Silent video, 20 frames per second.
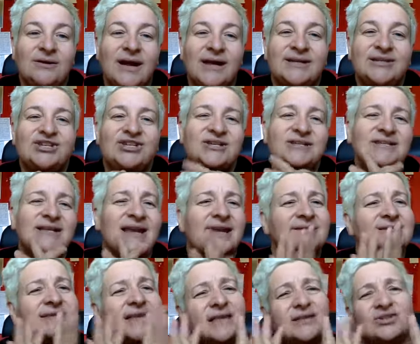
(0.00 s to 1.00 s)
she's now
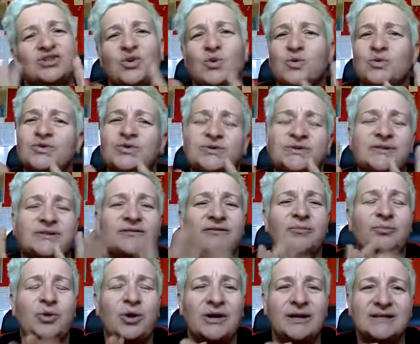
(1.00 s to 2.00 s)
sells you all sorts of
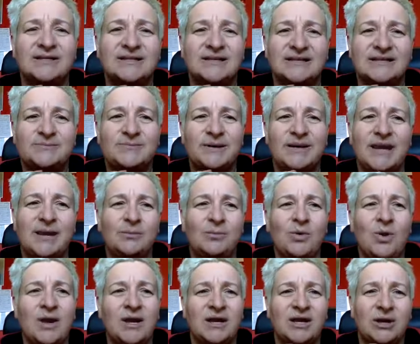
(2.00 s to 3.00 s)
different products, and it's become
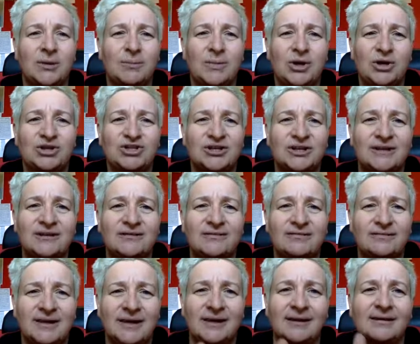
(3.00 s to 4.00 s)
quite a commercial
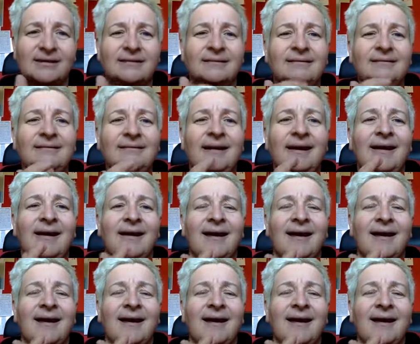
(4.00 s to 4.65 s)
thing.